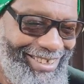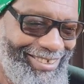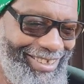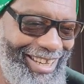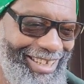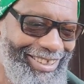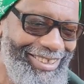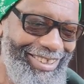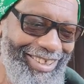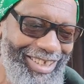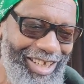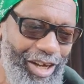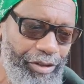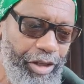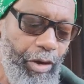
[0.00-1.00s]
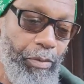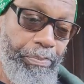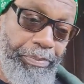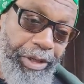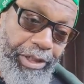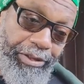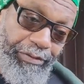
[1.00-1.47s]
Okay?
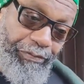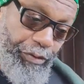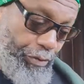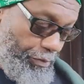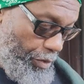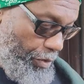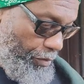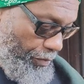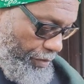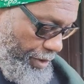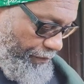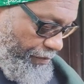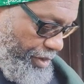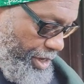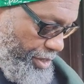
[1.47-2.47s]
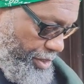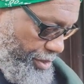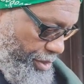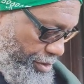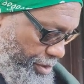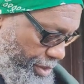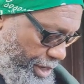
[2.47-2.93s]
Oh, there's few. Oh, I forgot to
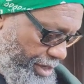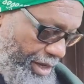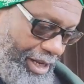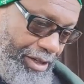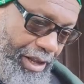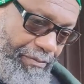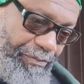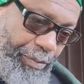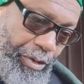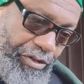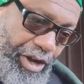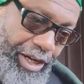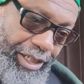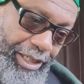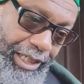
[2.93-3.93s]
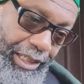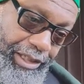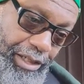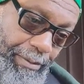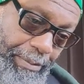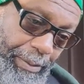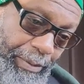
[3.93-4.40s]
tell you. I, I, periodically, I
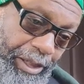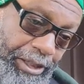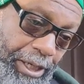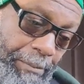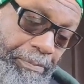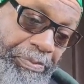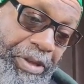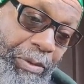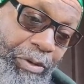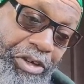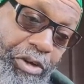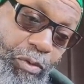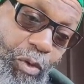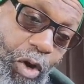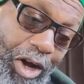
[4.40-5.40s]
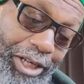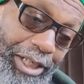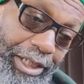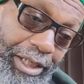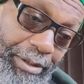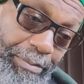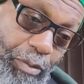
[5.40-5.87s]
tell people that. Now, when you walk
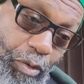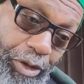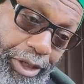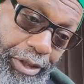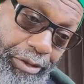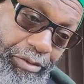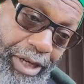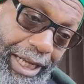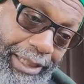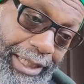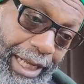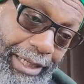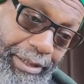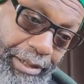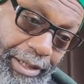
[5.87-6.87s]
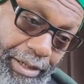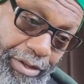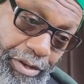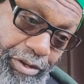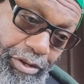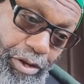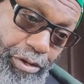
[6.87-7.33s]
in in the morning like that,
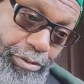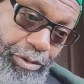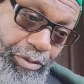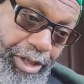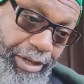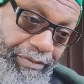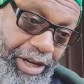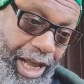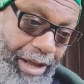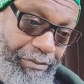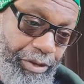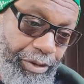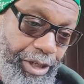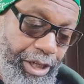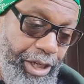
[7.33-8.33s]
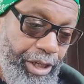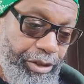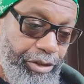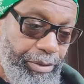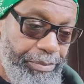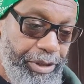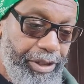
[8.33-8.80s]
and you're alone or whatever have you,
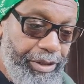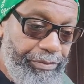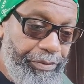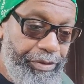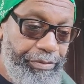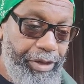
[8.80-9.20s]
don't be that.